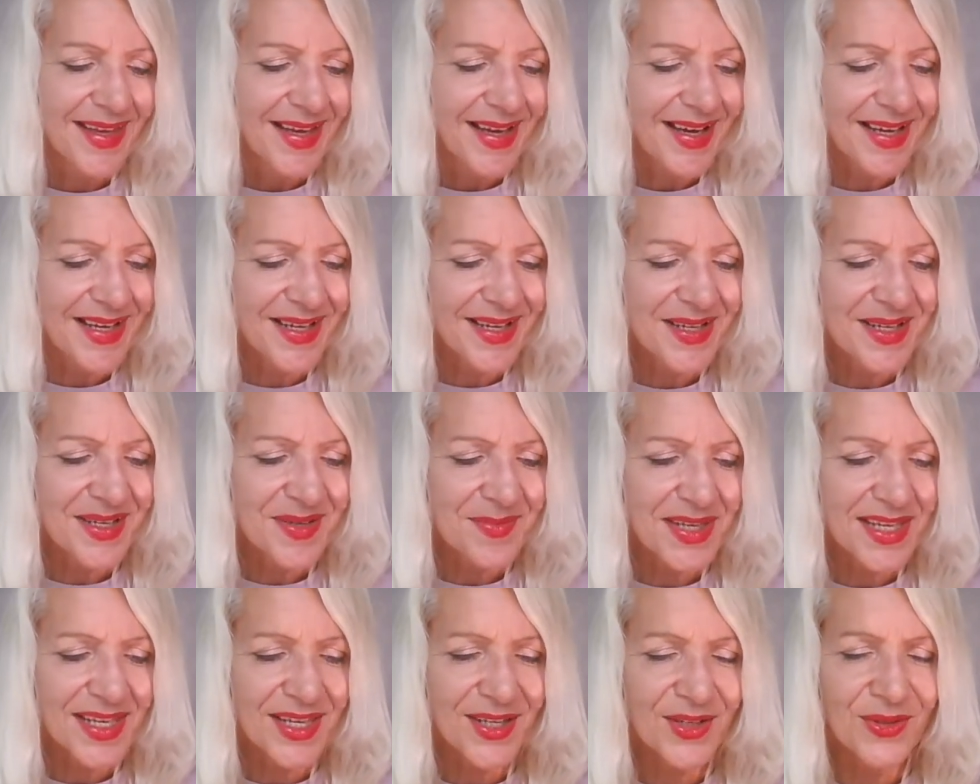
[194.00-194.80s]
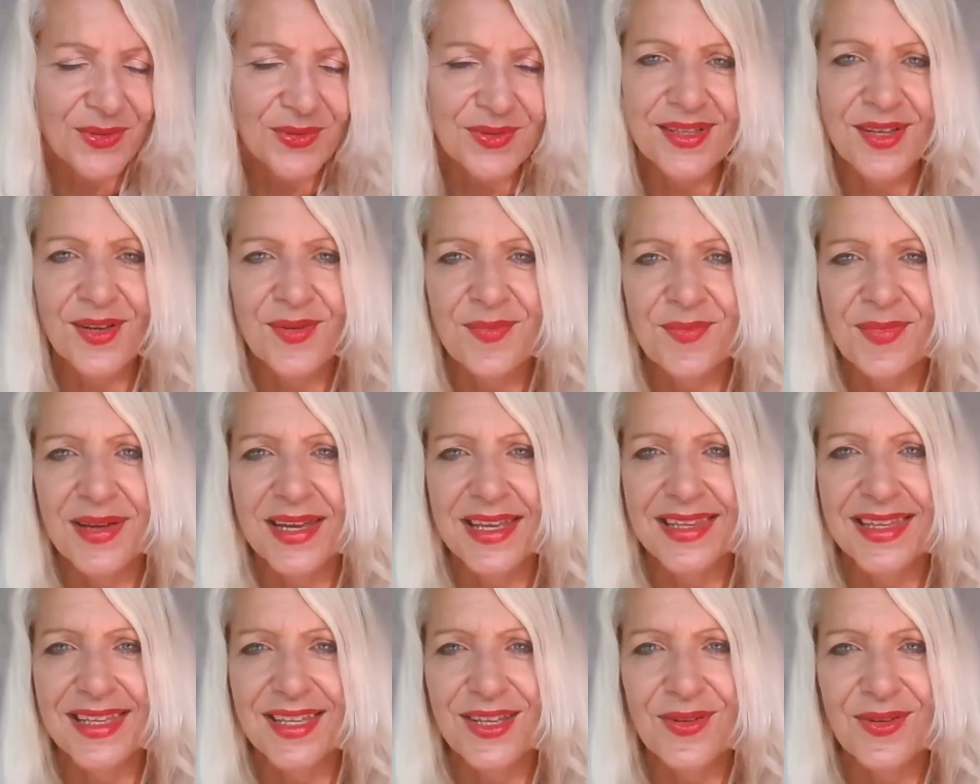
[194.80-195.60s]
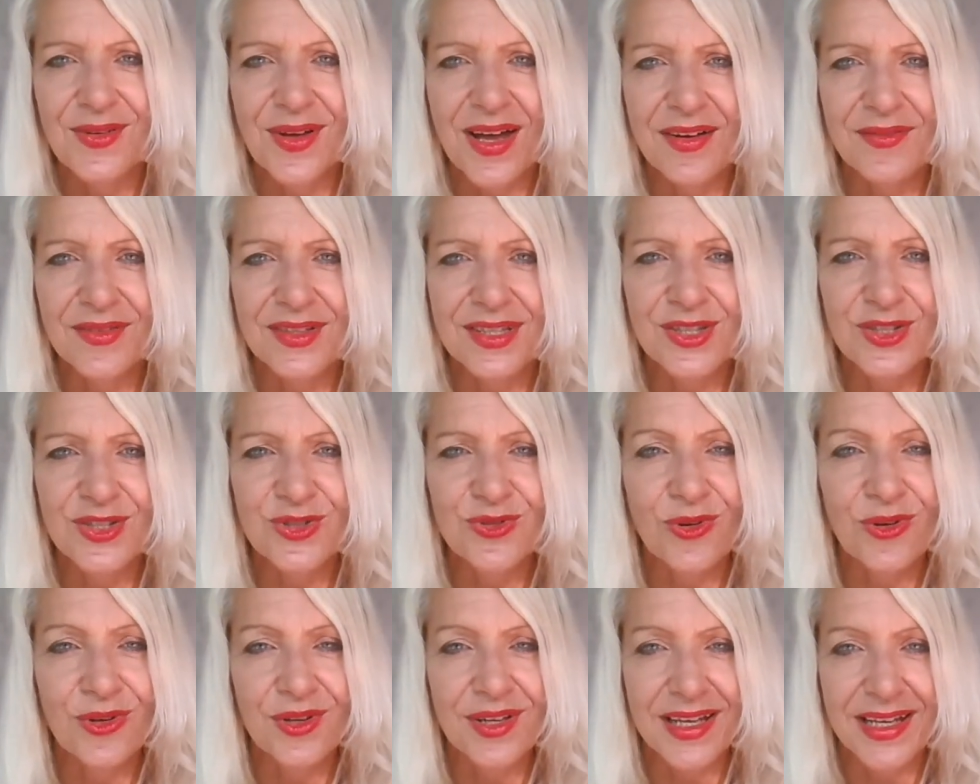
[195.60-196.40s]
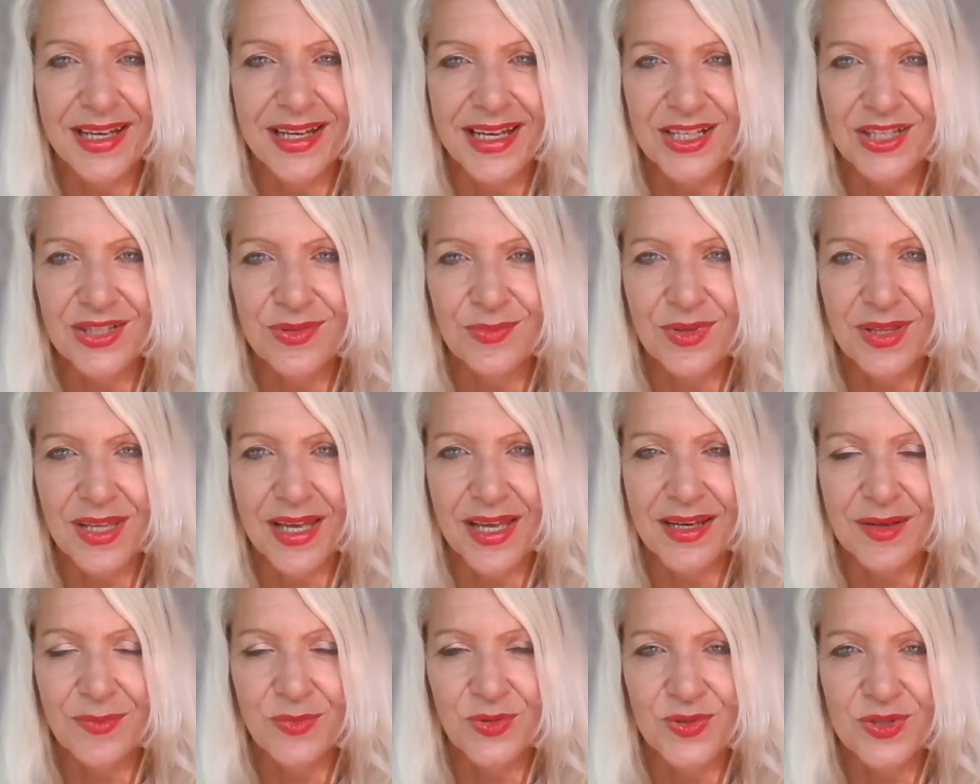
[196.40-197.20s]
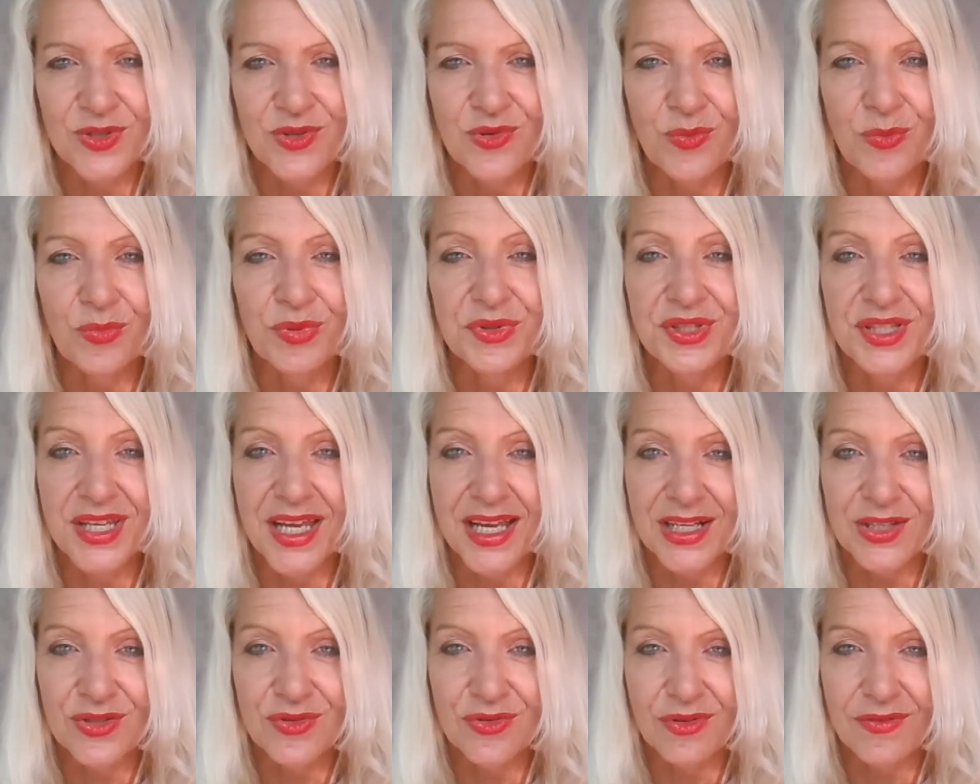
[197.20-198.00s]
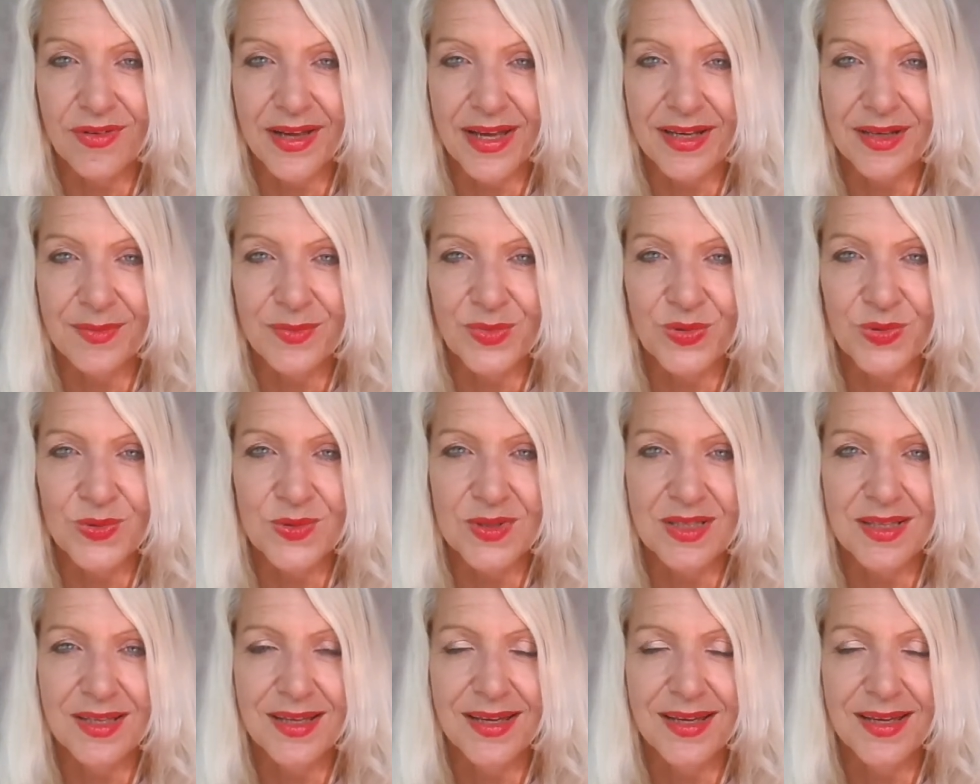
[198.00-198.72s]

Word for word: Um, it could also mean that you have a strong connection with animals, you're a protector of animals,